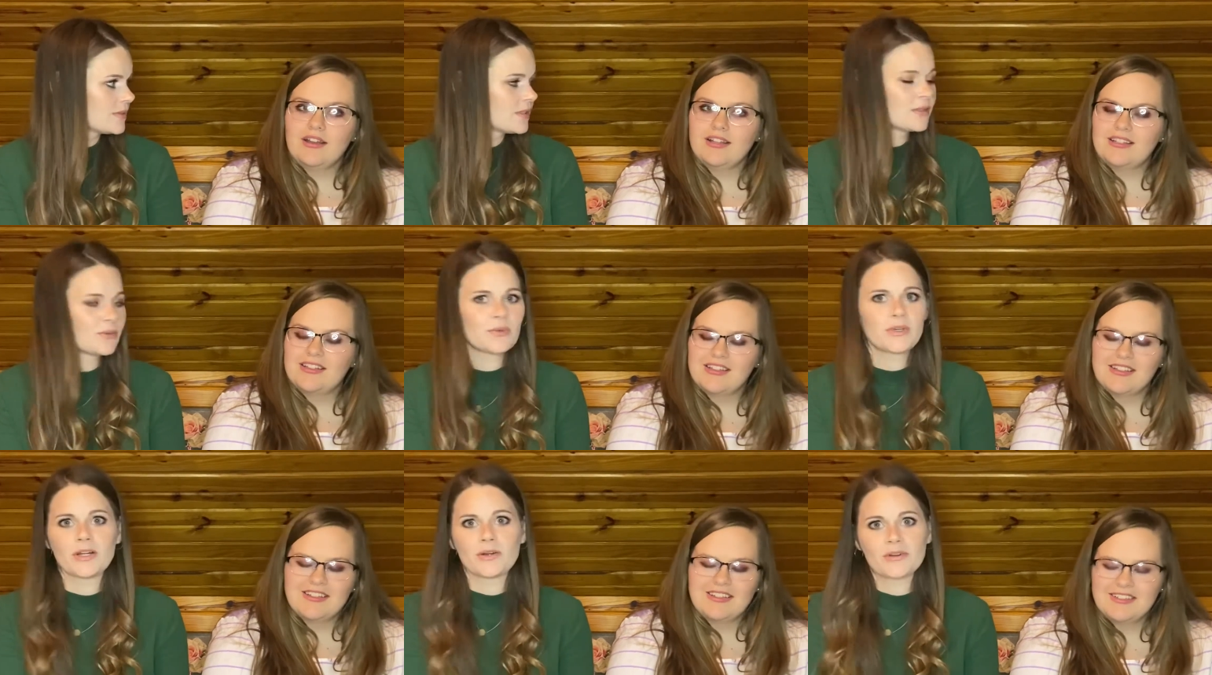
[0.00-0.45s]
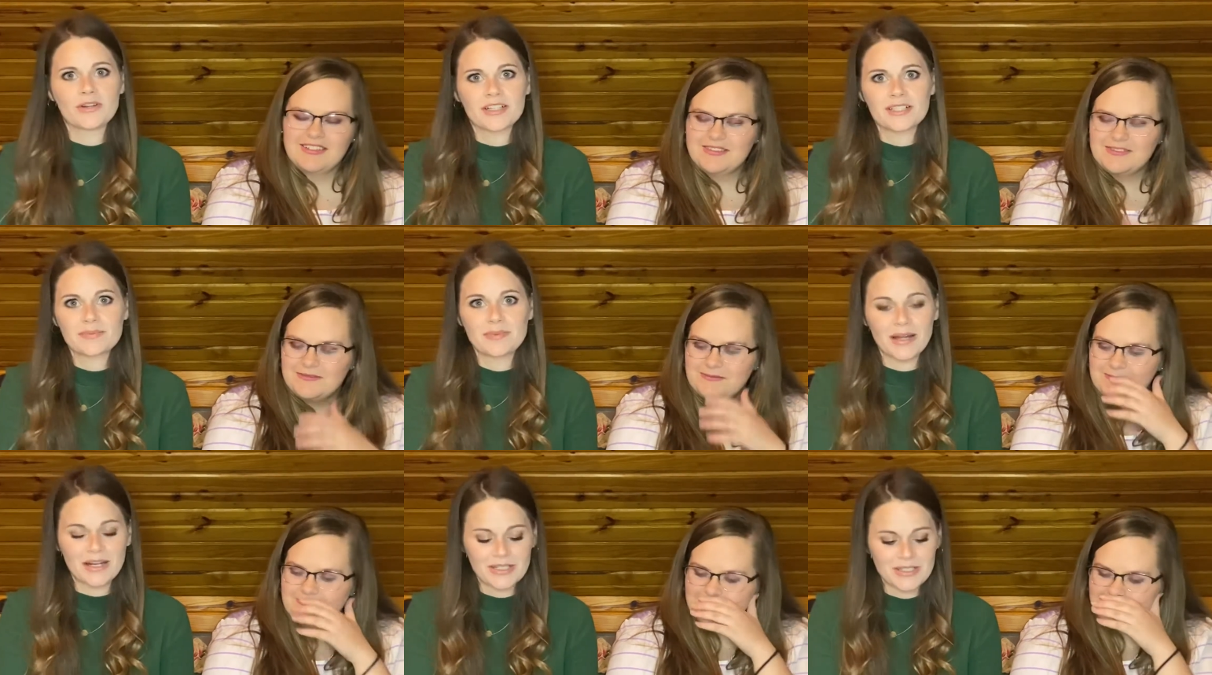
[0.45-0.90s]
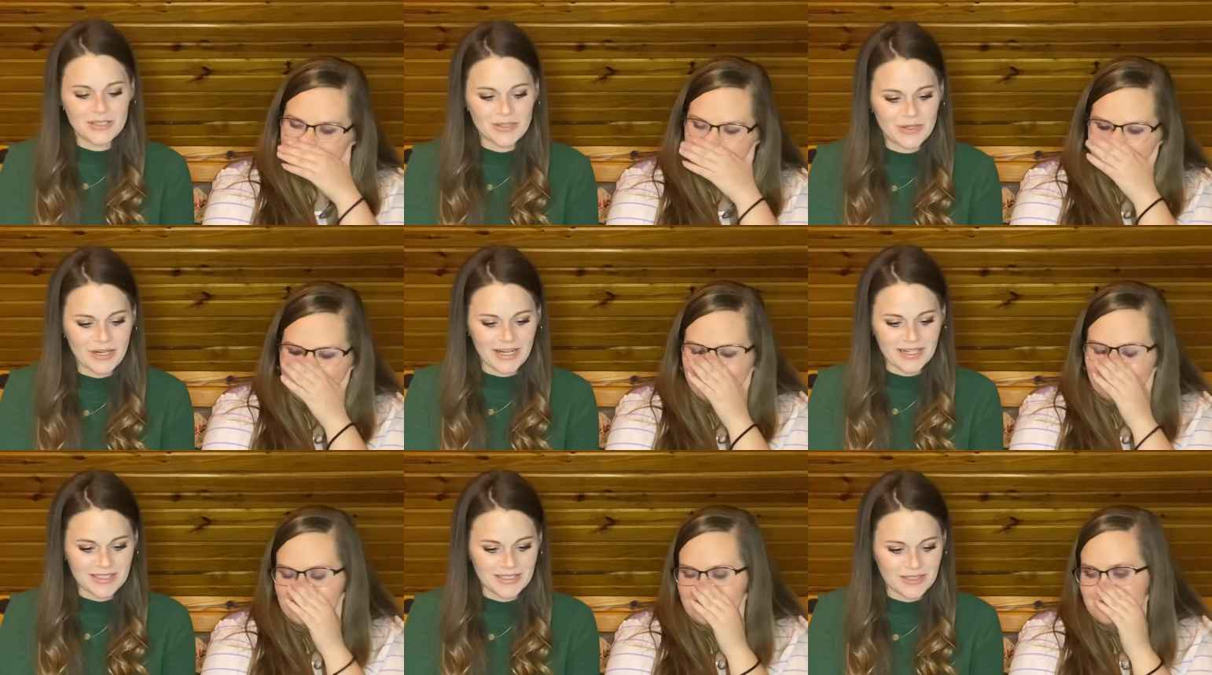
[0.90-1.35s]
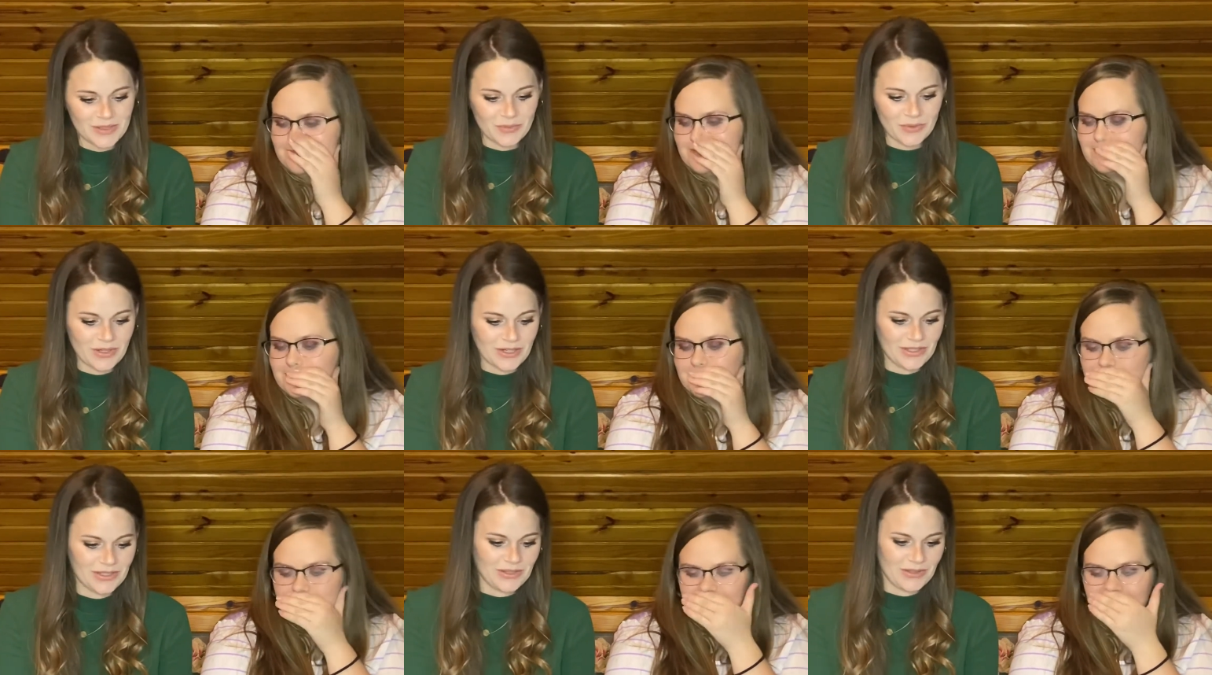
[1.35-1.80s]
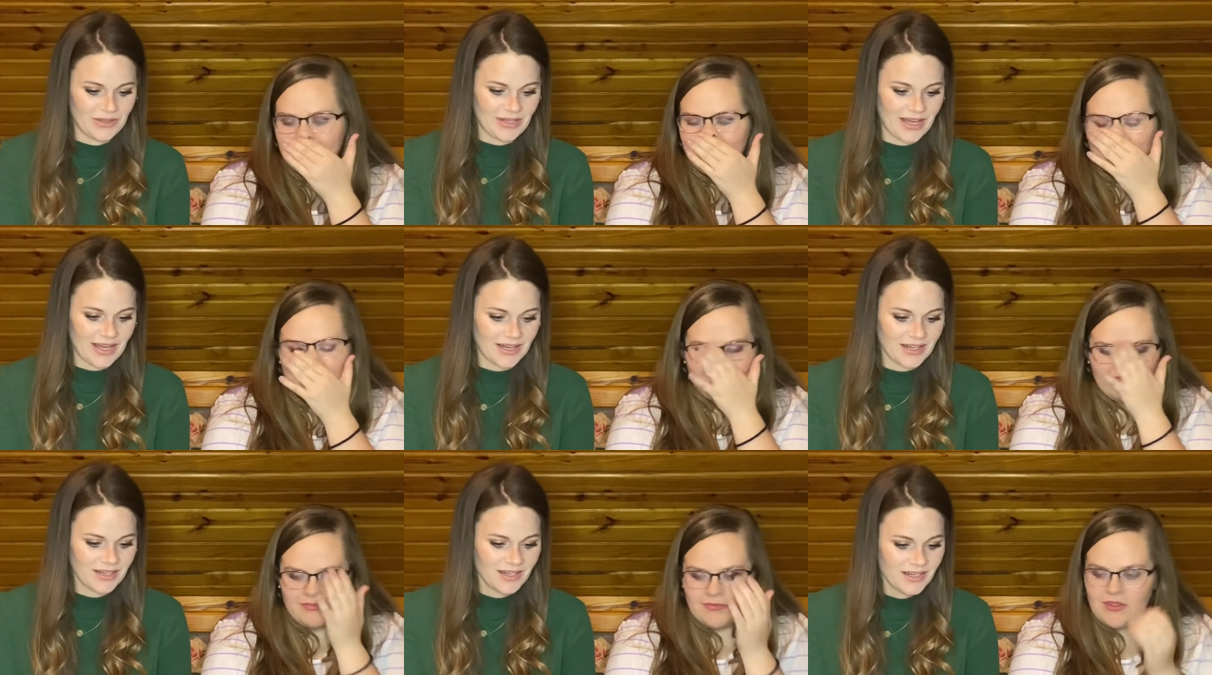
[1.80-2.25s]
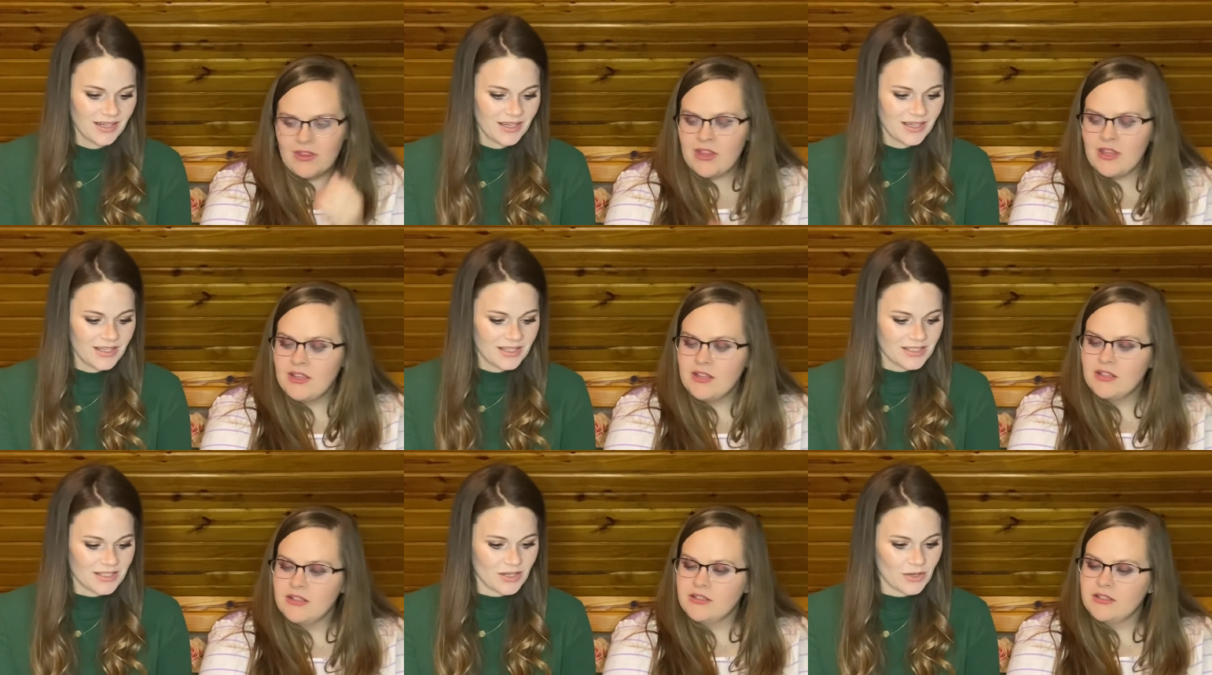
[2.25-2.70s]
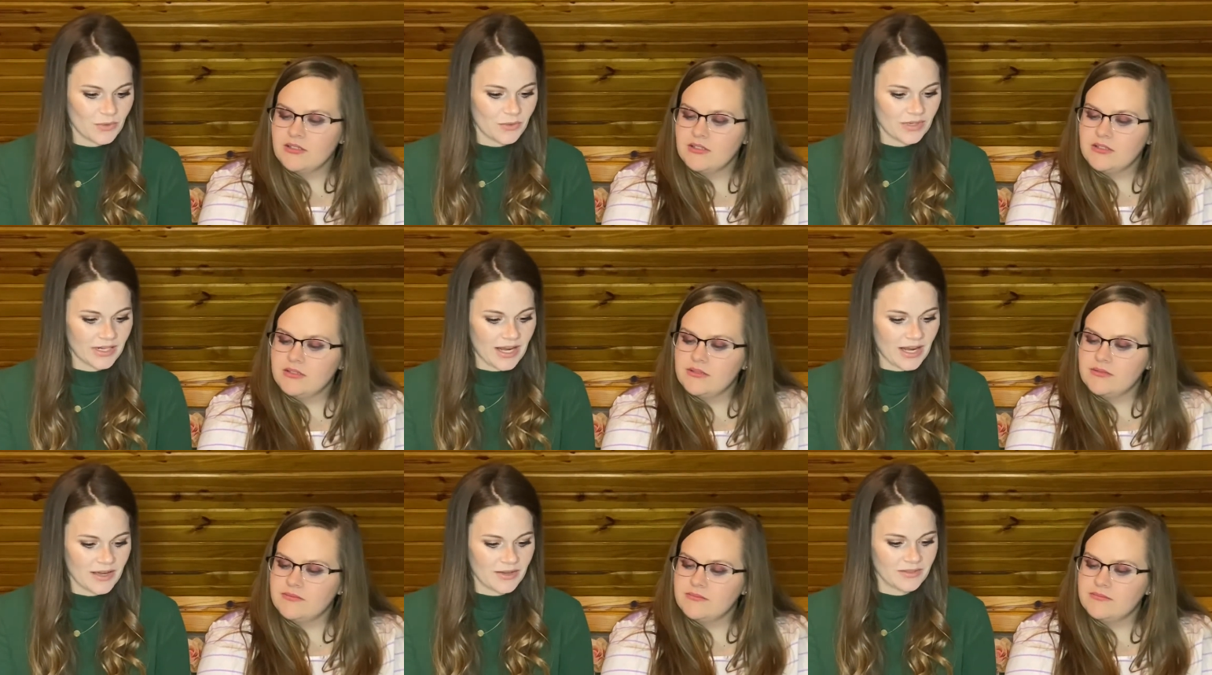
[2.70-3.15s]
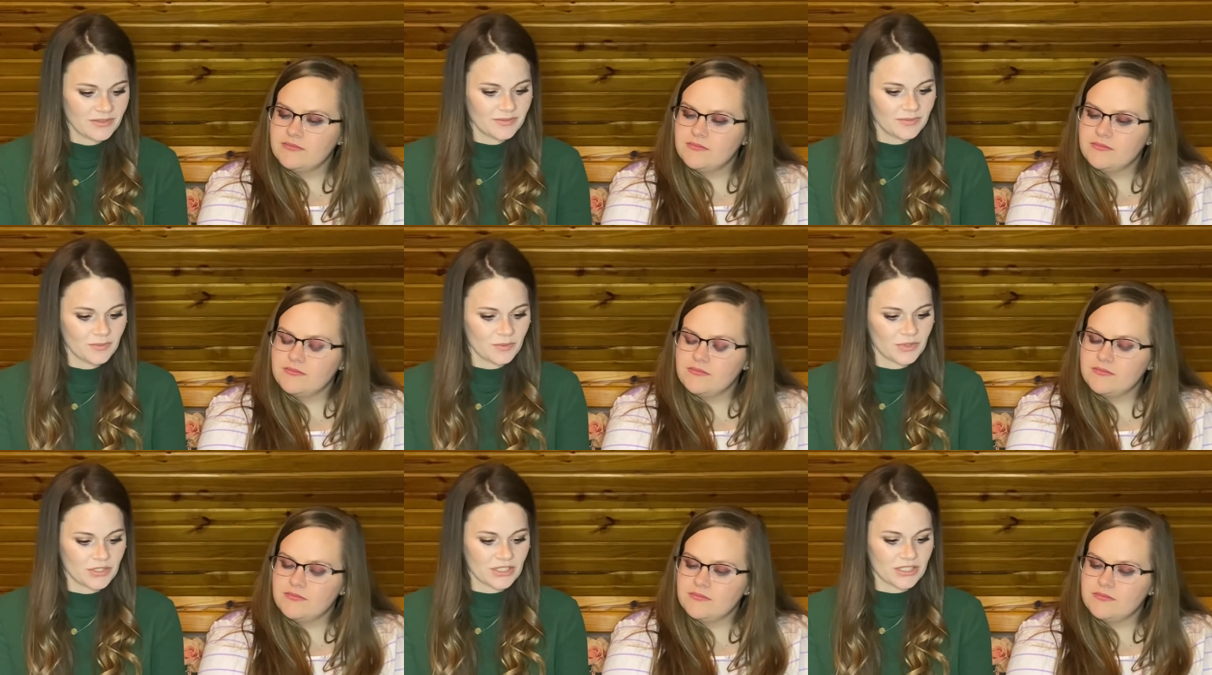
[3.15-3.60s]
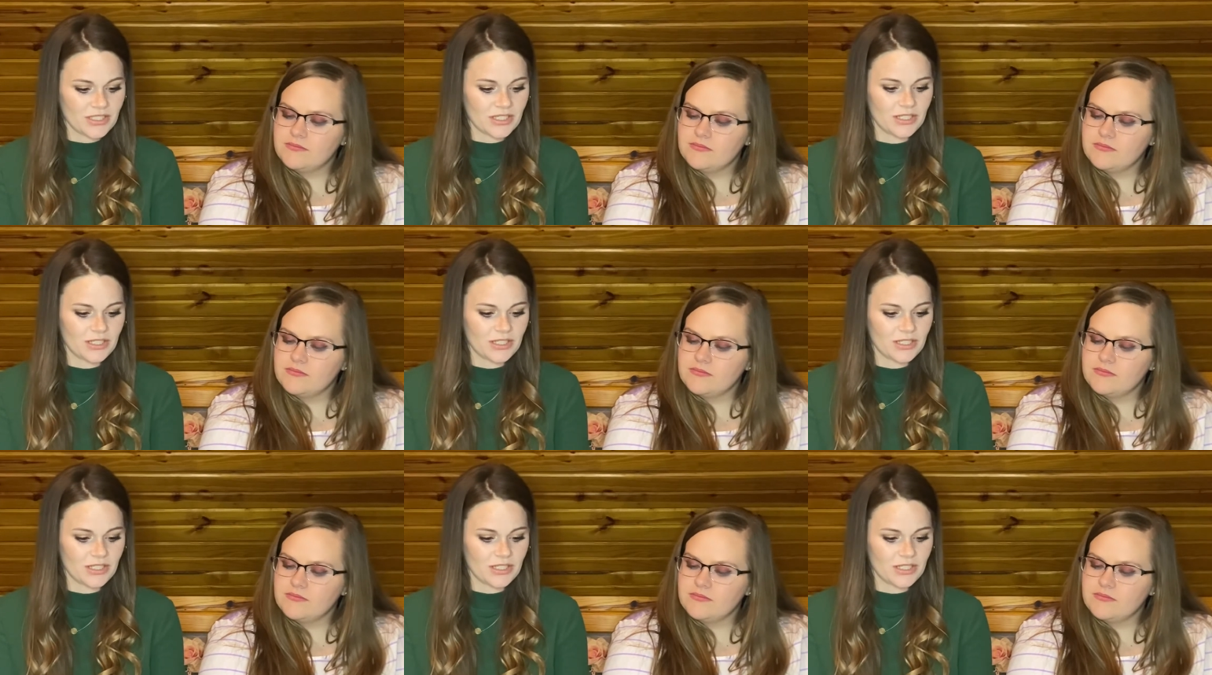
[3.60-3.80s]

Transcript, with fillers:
Speaker 1: We don't expect you guys to want to do that. So yeah, we're just going to